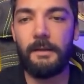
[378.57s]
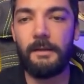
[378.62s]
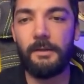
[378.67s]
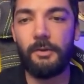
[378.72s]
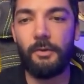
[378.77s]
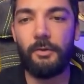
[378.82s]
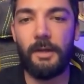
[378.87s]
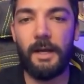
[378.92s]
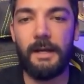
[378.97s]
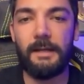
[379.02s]

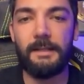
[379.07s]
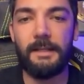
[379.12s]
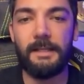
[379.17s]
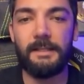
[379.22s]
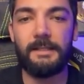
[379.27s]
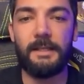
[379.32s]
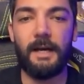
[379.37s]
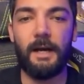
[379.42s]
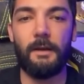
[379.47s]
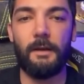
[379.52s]
You write
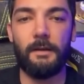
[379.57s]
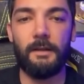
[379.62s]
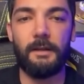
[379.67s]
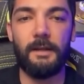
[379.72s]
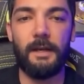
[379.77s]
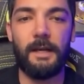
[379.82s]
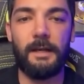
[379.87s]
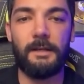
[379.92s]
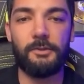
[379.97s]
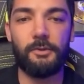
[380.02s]
these down,
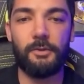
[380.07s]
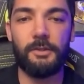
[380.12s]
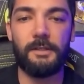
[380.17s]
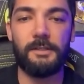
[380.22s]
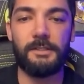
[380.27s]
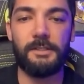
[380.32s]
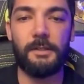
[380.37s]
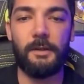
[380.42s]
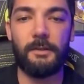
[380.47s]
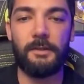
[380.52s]
as you
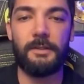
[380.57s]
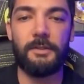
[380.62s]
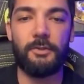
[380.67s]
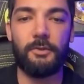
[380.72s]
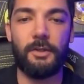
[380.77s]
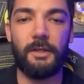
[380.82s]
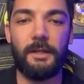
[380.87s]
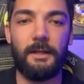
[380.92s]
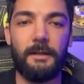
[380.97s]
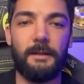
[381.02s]
can see on the
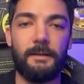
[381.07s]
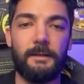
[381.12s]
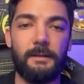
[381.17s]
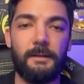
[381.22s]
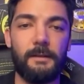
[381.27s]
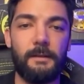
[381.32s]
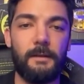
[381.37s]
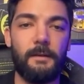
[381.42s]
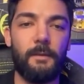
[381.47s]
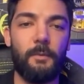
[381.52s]
screen.
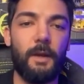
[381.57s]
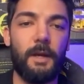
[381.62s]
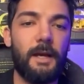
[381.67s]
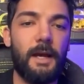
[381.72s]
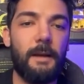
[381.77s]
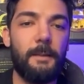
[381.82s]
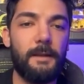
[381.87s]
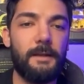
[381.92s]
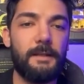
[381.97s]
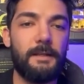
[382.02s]
What
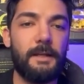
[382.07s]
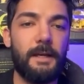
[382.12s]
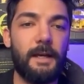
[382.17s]
happens